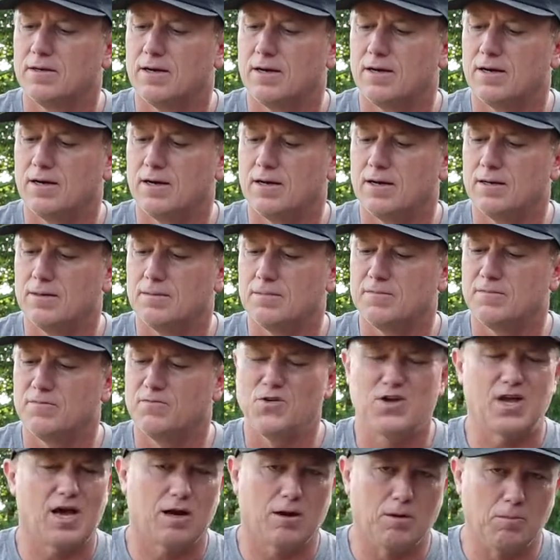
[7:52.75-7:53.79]
If
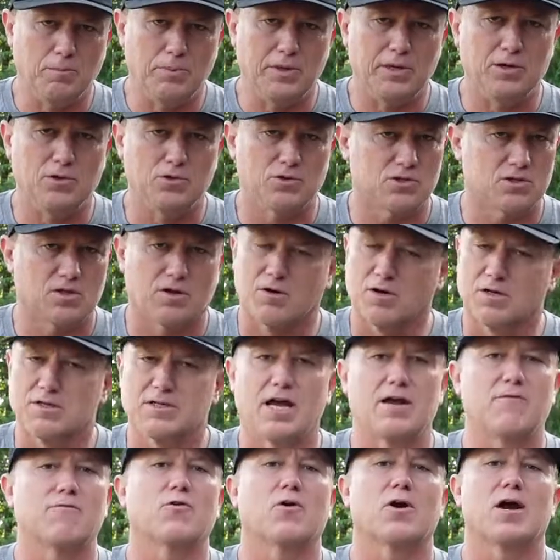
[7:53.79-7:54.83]
you got on boots, they're going to
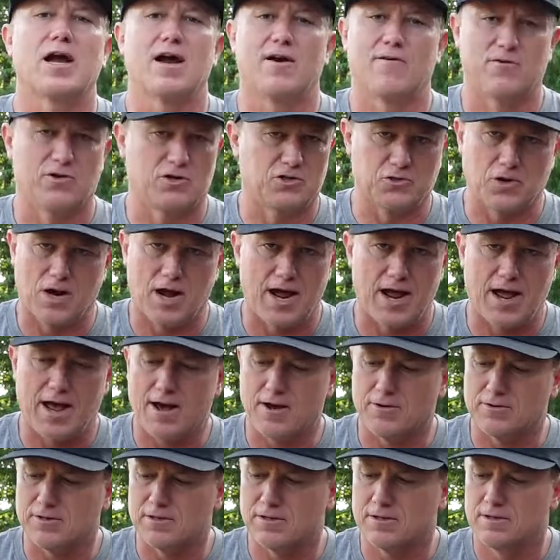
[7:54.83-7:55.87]
take forever to dry
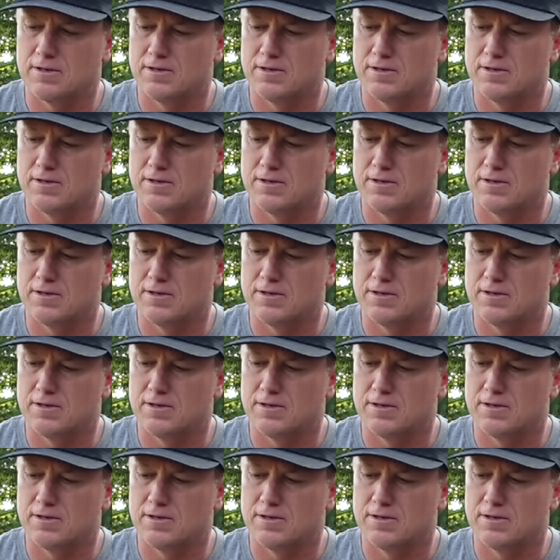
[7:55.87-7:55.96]
out.